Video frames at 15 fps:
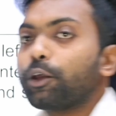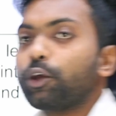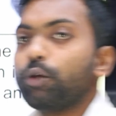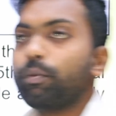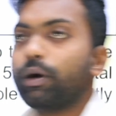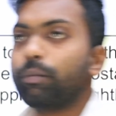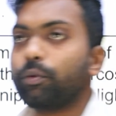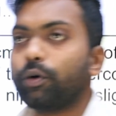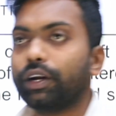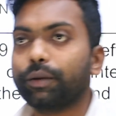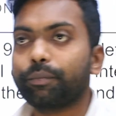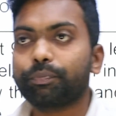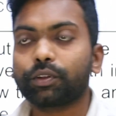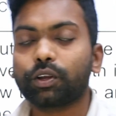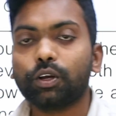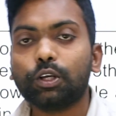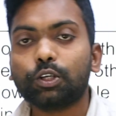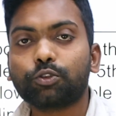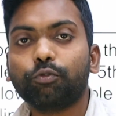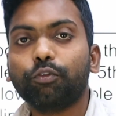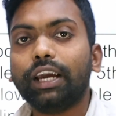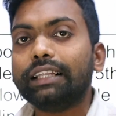human body.
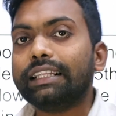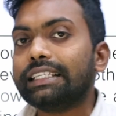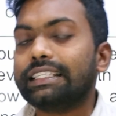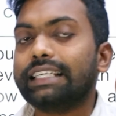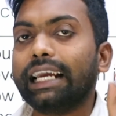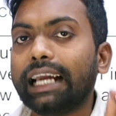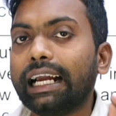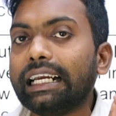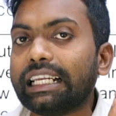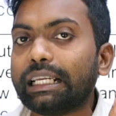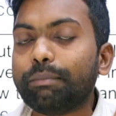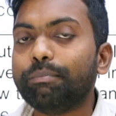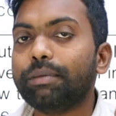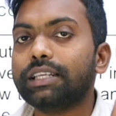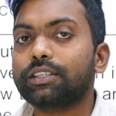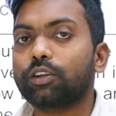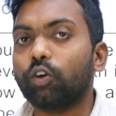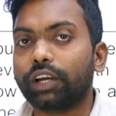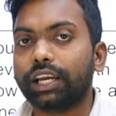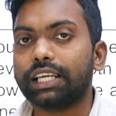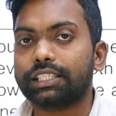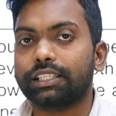So where the second rib is
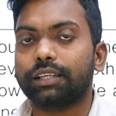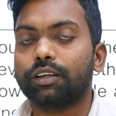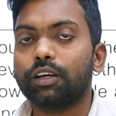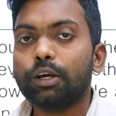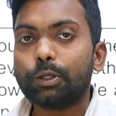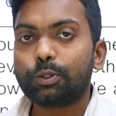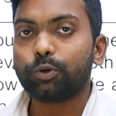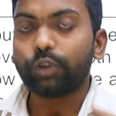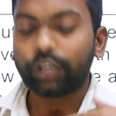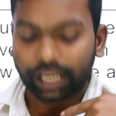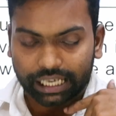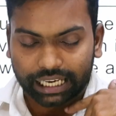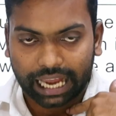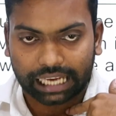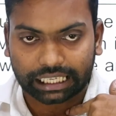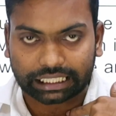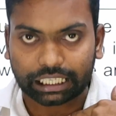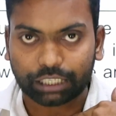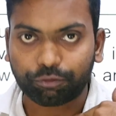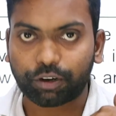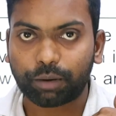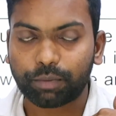location, so you can
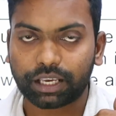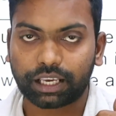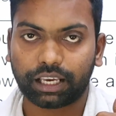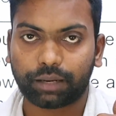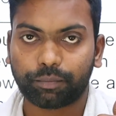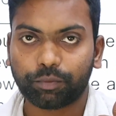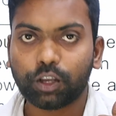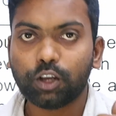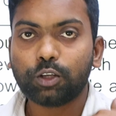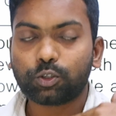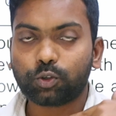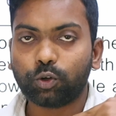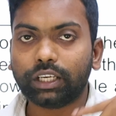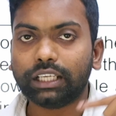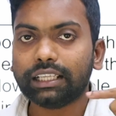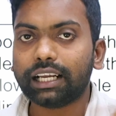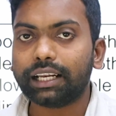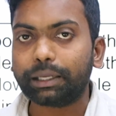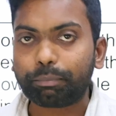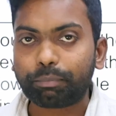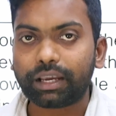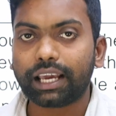calculate from here. So in the
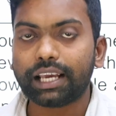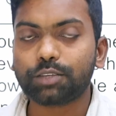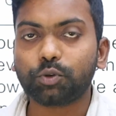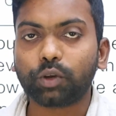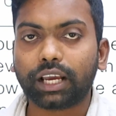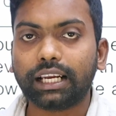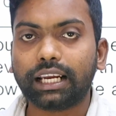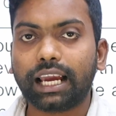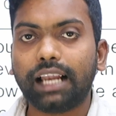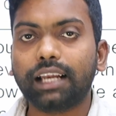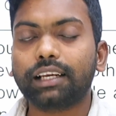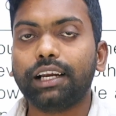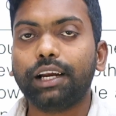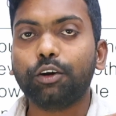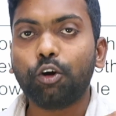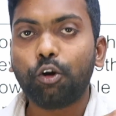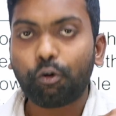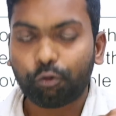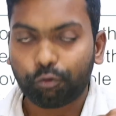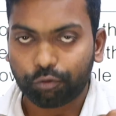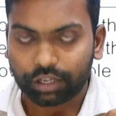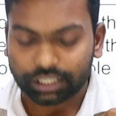rib case, you can calculate
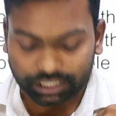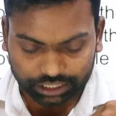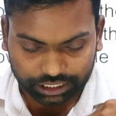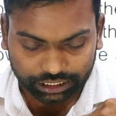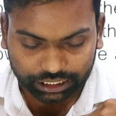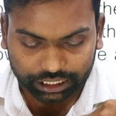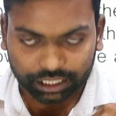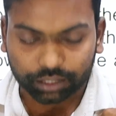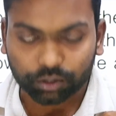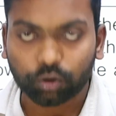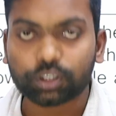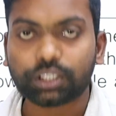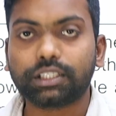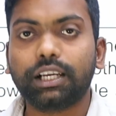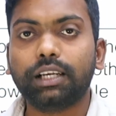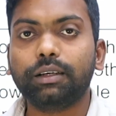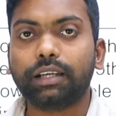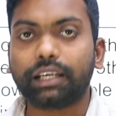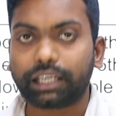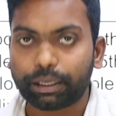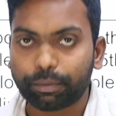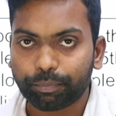first intercostal
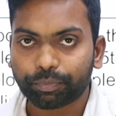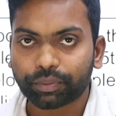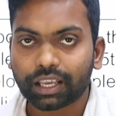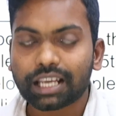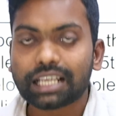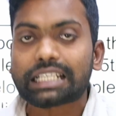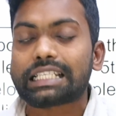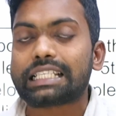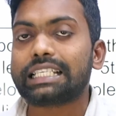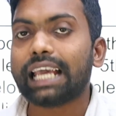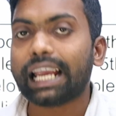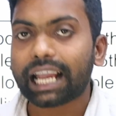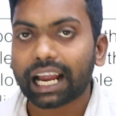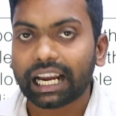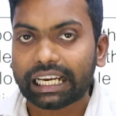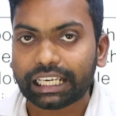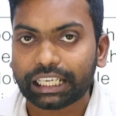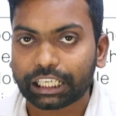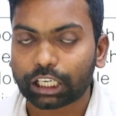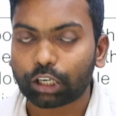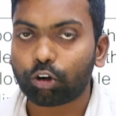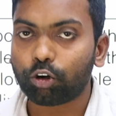rib, second
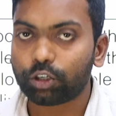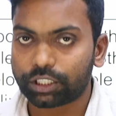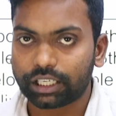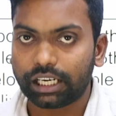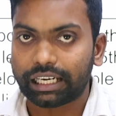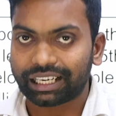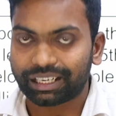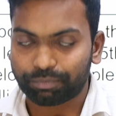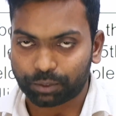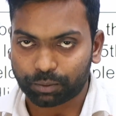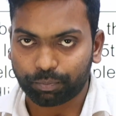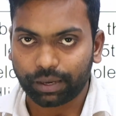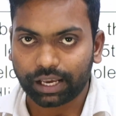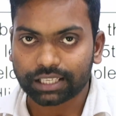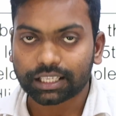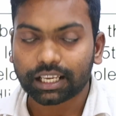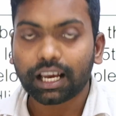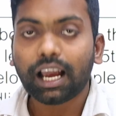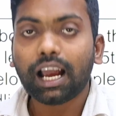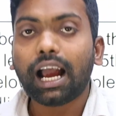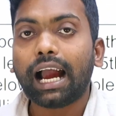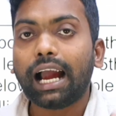intercostal rib space,
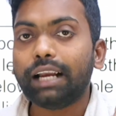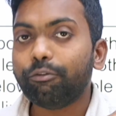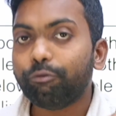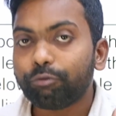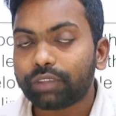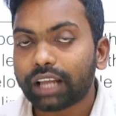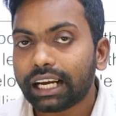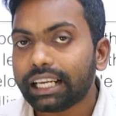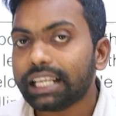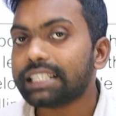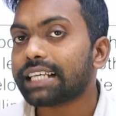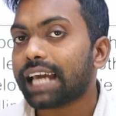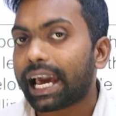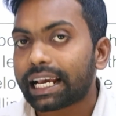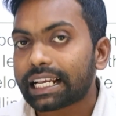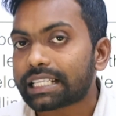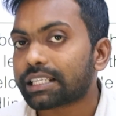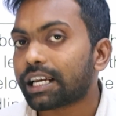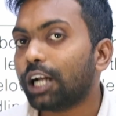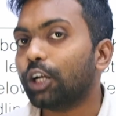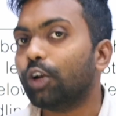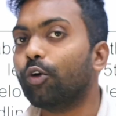and that is
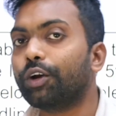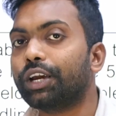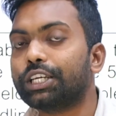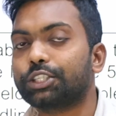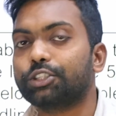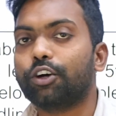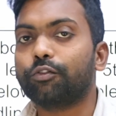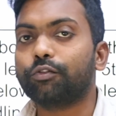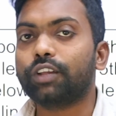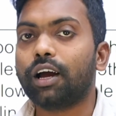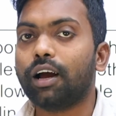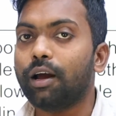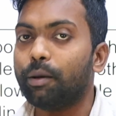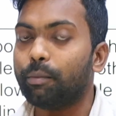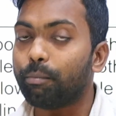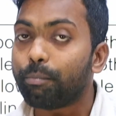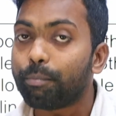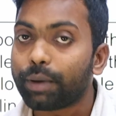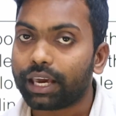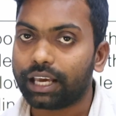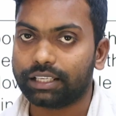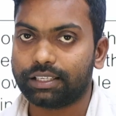exact location of the
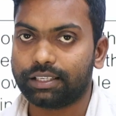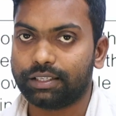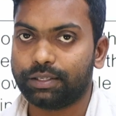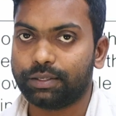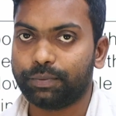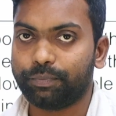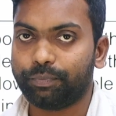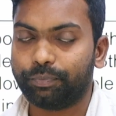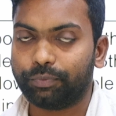base.